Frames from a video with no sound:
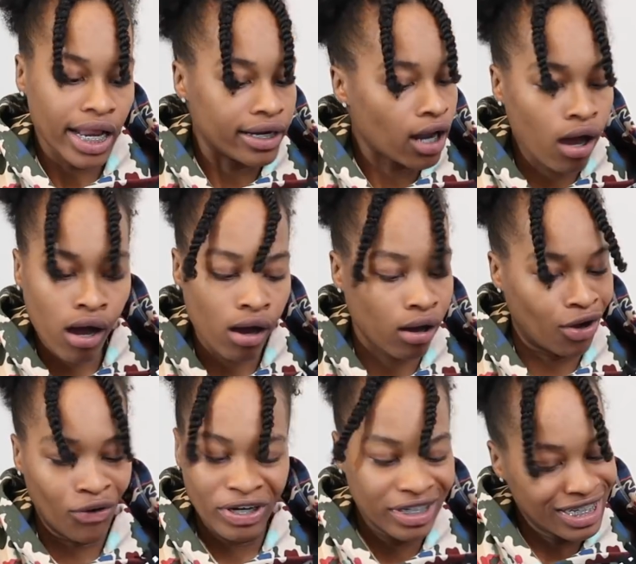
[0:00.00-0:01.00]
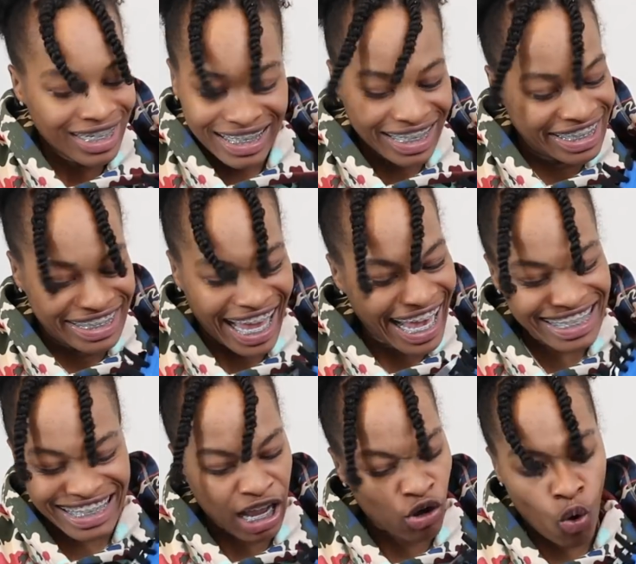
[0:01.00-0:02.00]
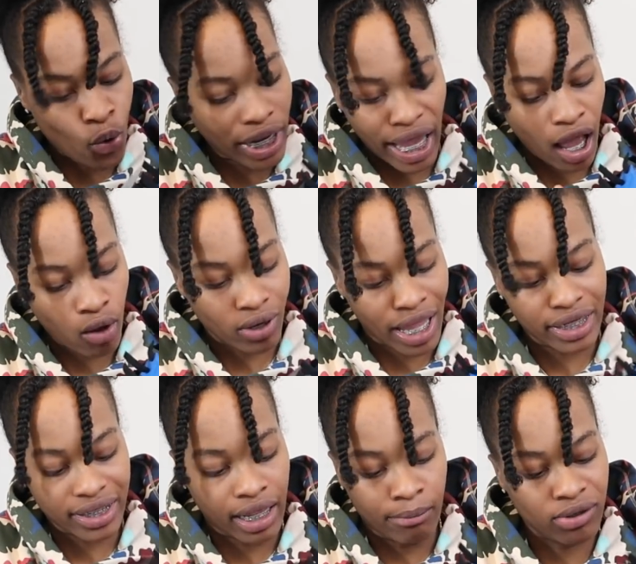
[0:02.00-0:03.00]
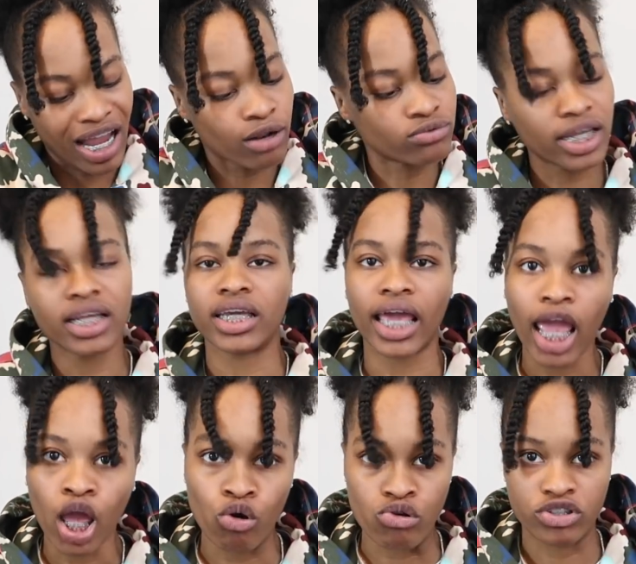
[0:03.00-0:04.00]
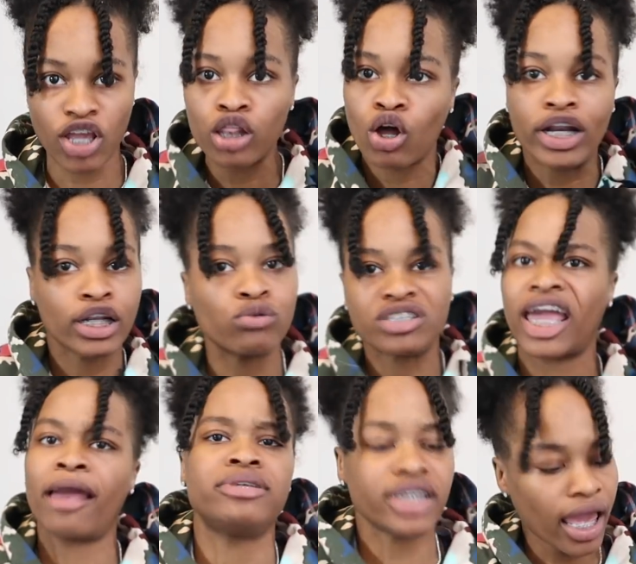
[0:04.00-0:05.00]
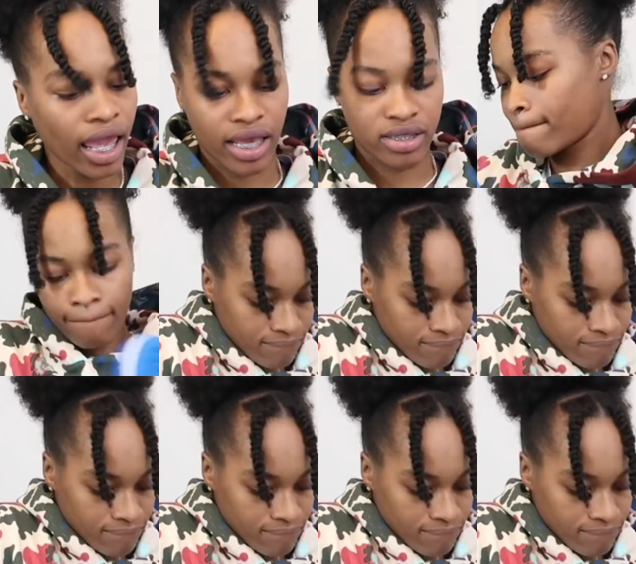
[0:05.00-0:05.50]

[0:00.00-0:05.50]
No, Lil Jazz not going out like that, bro. I don't take L's. Y'all already know Team Jazz.